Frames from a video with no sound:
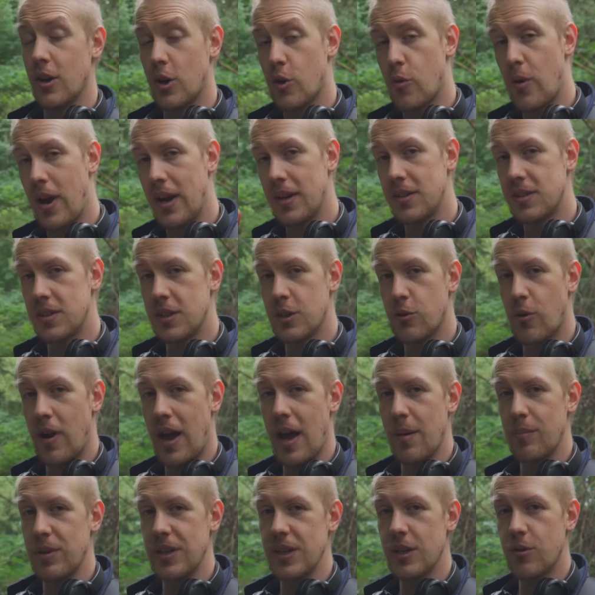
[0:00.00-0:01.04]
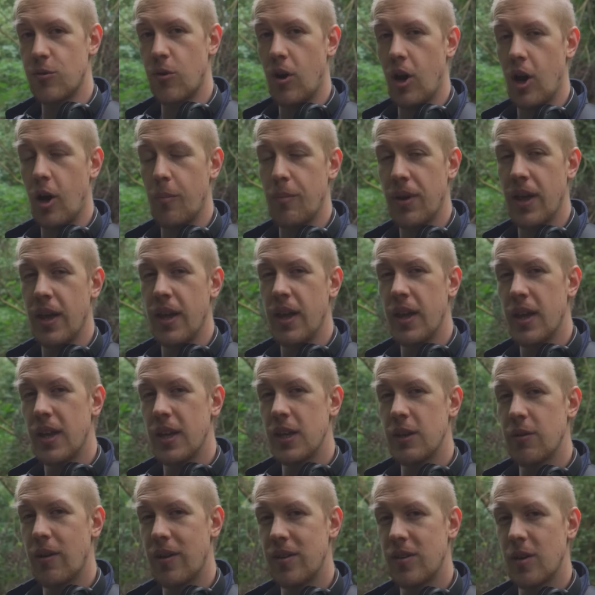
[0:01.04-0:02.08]
crazy crappy crop,
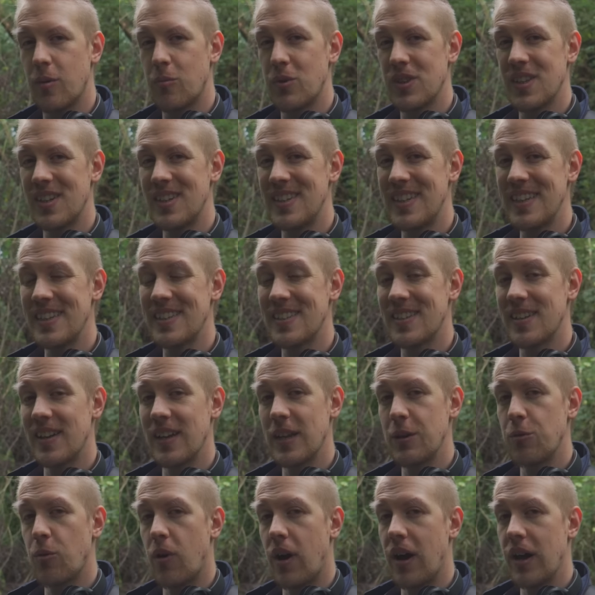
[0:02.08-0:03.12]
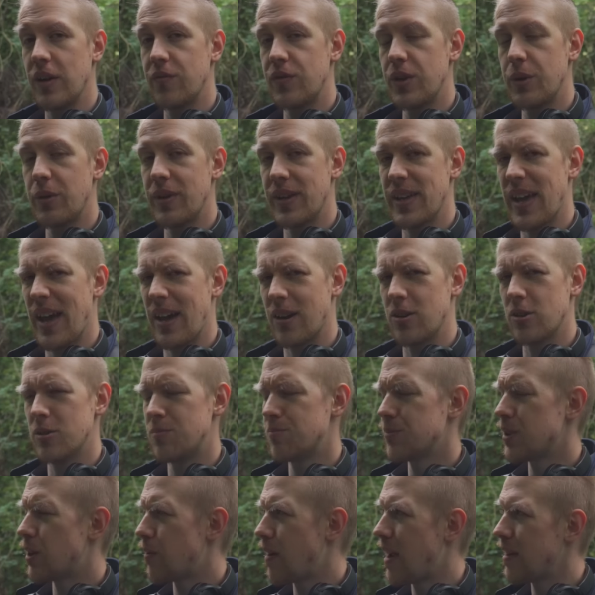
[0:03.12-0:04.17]
you end up with a decently wide viewing angle,
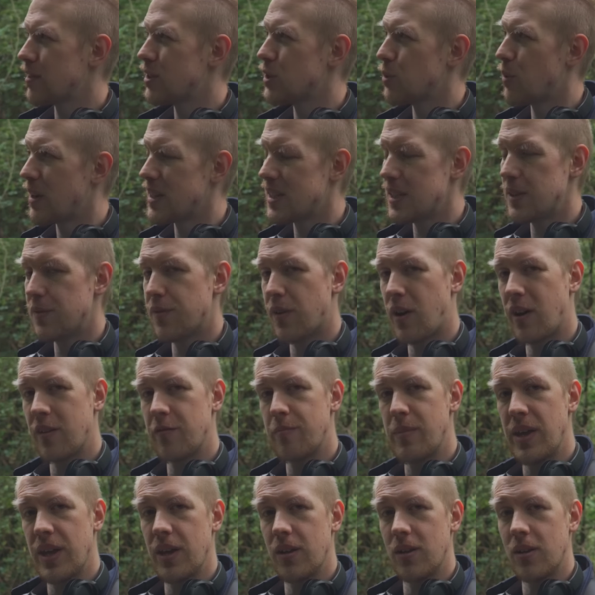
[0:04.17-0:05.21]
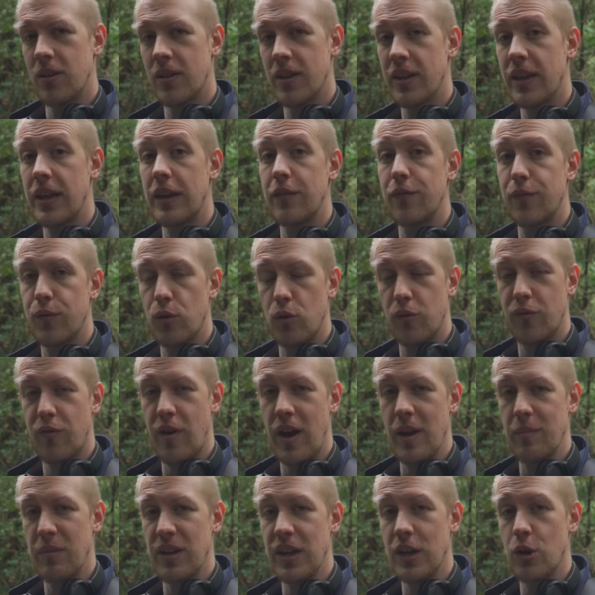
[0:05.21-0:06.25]
around 25mm in full
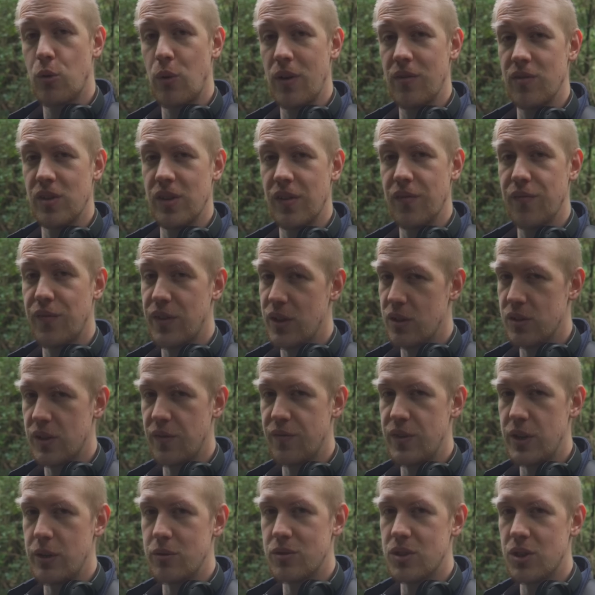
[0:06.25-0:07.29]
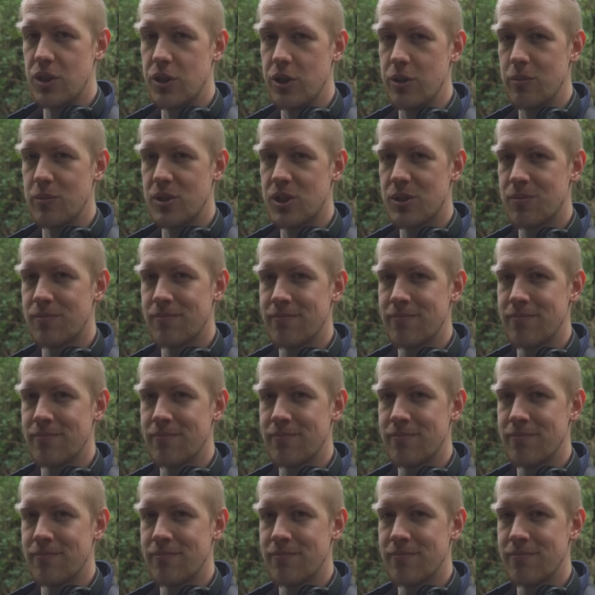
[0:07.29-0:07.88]
frame equivalent field of view terms.